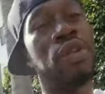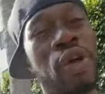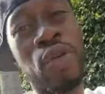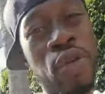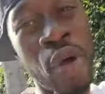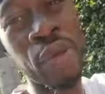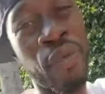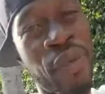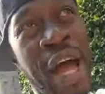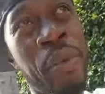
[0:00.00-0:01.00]
So, you know what
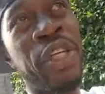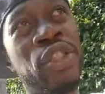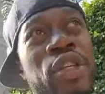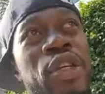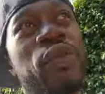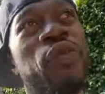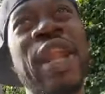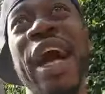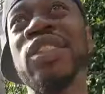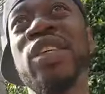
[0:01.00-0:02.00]
the vibe is? To
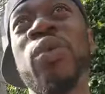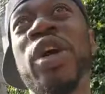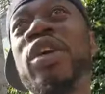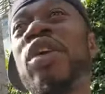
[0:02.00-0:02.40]
fly somewhere